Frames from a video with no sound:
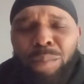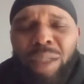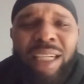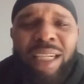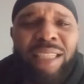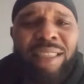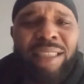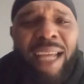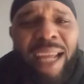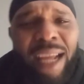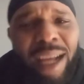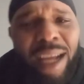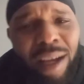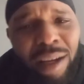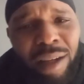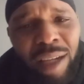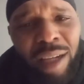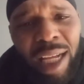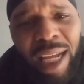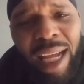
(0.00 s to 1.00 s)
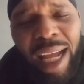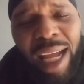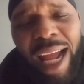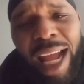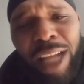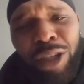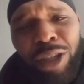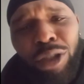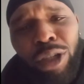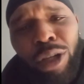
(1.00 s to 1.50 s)
because how
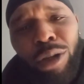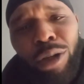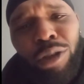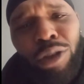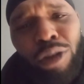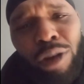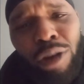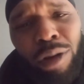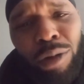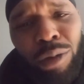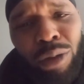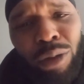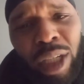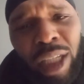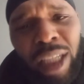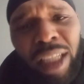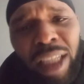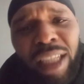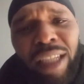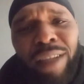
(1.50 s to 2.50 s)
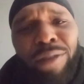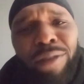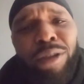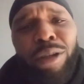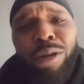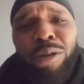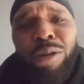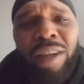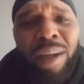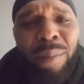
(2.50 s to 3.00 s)
how you gonna grow if
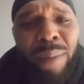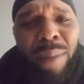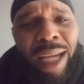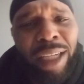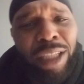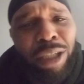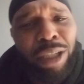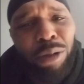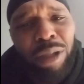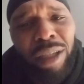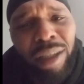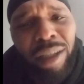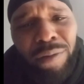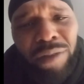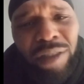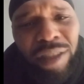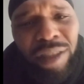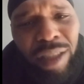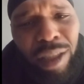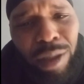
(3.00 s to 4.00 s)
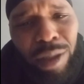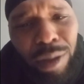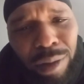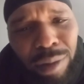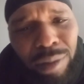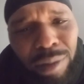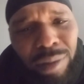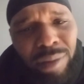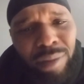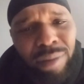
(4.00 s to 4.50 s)
you don't come out of your comfort
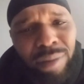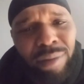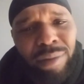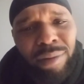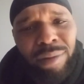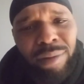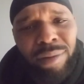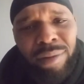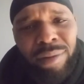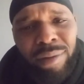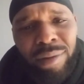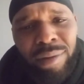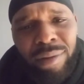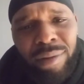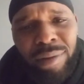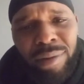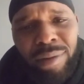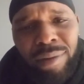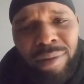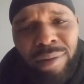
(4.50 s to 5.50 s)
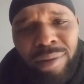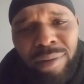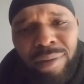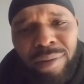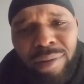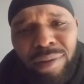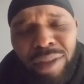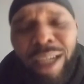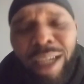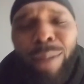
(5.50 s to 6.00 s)
zone?
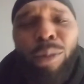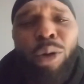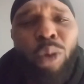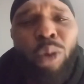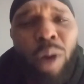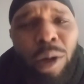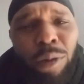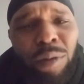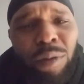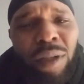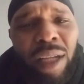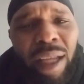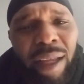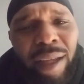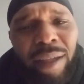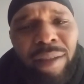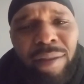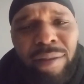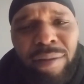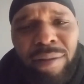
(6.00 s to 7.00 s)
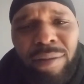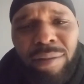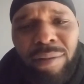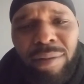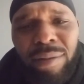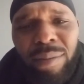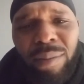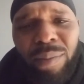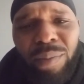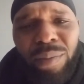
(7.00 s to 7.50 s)
And I'm quoting that.
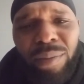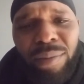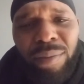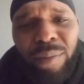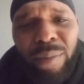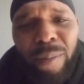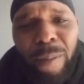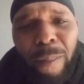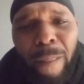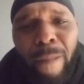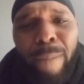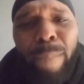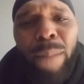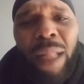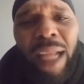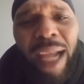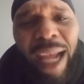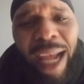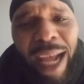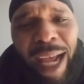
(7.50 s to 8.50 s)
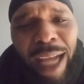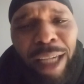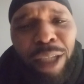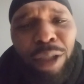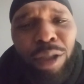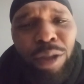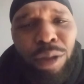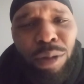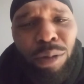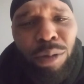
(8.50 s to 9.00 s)
How do
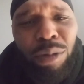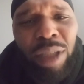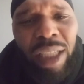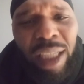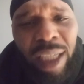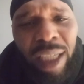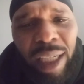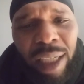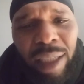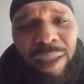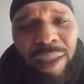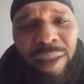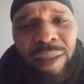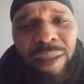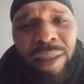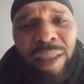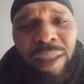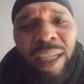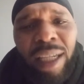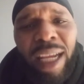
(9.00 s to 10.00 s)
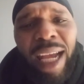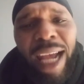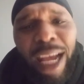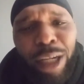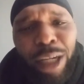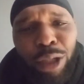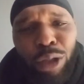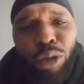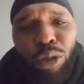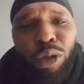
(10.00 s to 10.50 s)
you get?
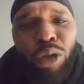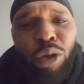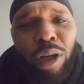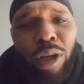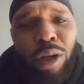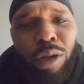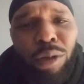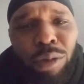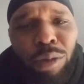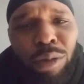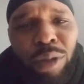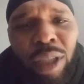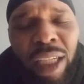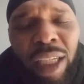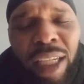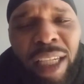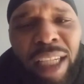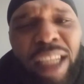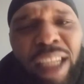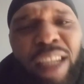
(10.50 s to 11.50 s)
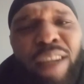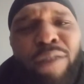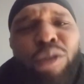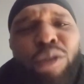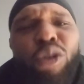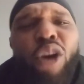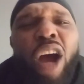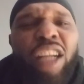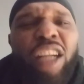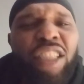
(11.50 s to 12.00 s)
How do you grow
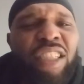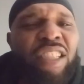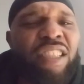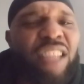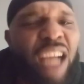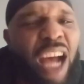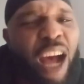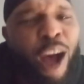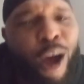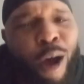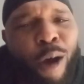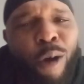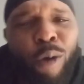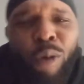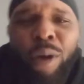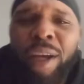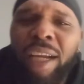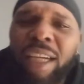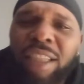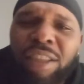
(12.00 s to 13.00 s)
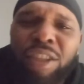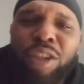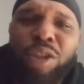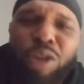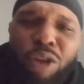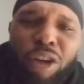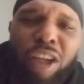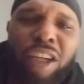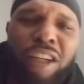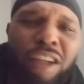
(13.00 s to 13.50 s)
if you're just always in
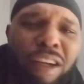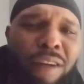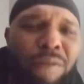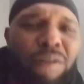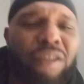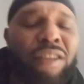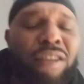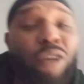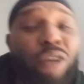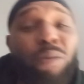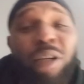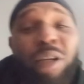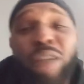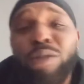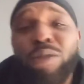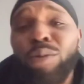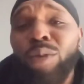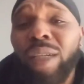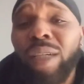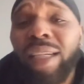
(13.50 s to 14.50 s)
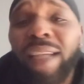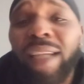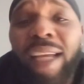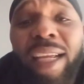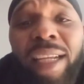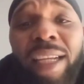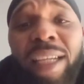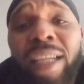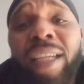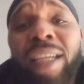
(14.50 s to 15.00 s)
your comfort zone? Because one
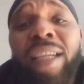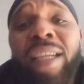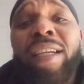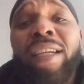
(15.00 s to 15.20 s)
day,